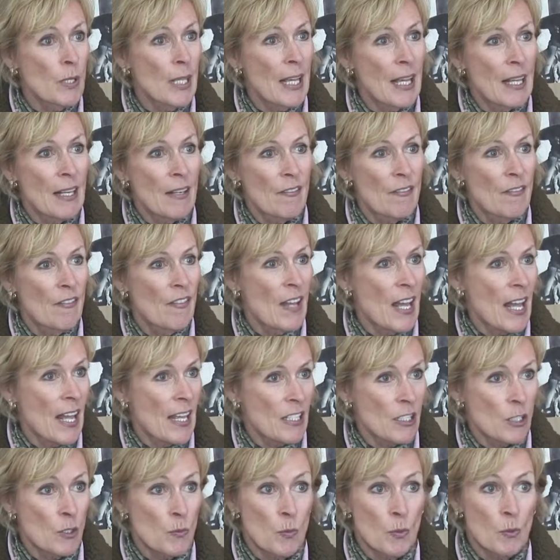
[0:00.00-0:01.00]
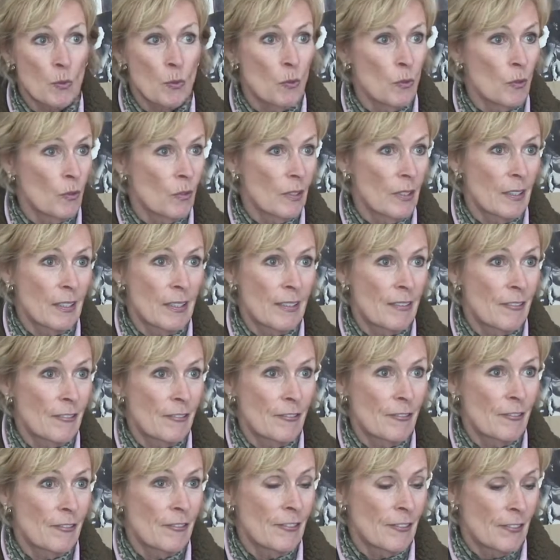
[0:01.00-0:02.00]
had a vast pool
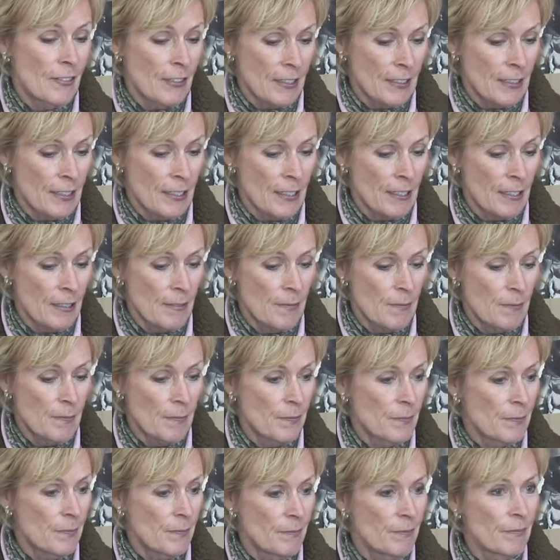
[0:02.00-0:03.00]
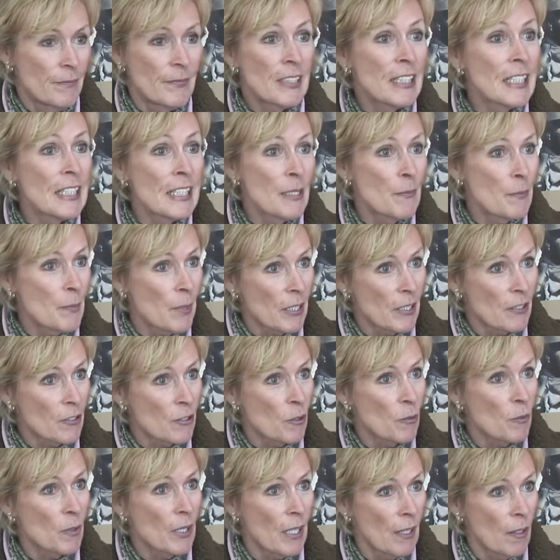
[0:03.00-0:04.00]
of guinea pigs
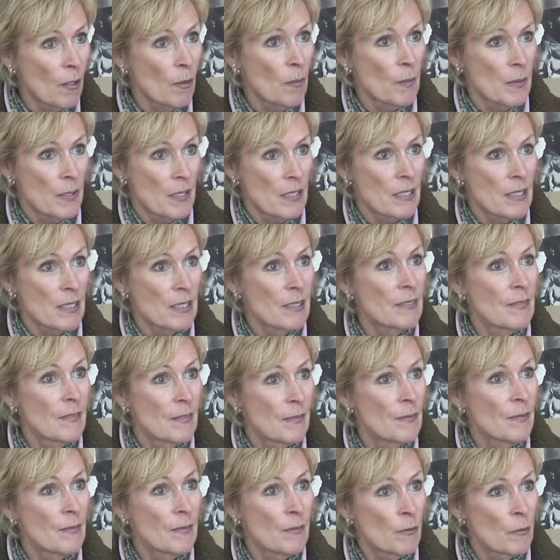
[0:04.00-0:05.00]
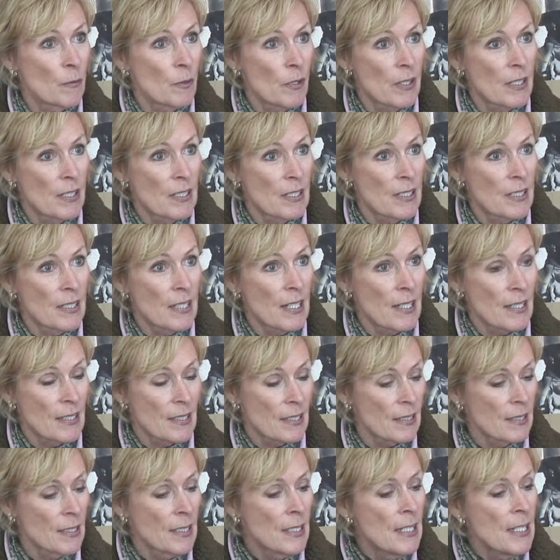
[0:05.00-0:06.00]
who would help us with these tests.